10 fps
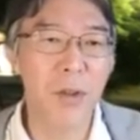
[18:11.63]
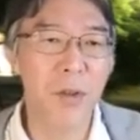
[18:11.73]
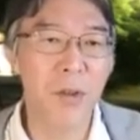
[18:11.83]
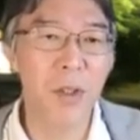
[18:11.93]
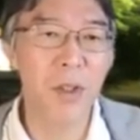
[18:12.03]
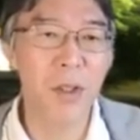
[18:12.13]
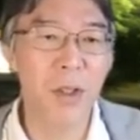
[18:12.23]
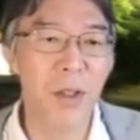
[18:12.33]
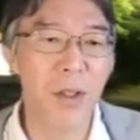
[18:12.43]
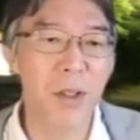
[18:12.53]
So this
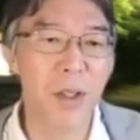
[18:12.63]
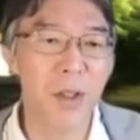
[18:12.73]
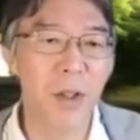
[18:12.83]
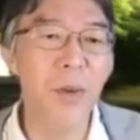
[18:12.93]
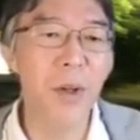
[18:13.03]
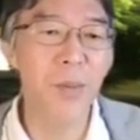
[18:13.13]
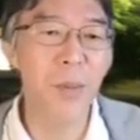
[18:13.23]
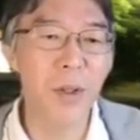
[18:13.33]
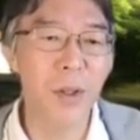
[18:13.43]
and this are different, but